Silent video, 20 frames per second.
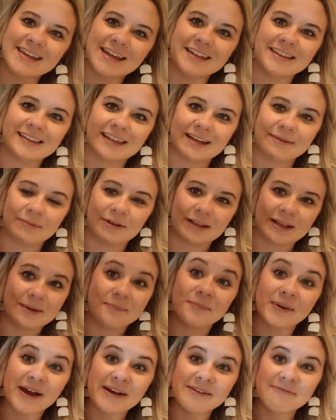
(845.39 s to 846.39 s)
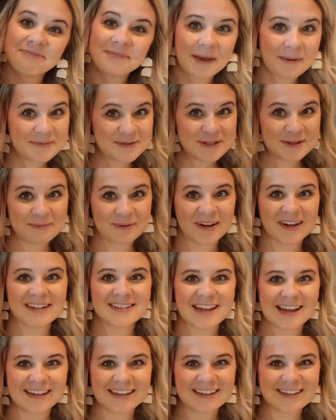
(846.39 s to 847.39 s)
and label it, but I'm super
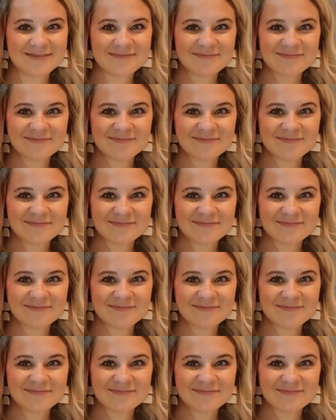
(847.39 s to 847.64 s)
excited.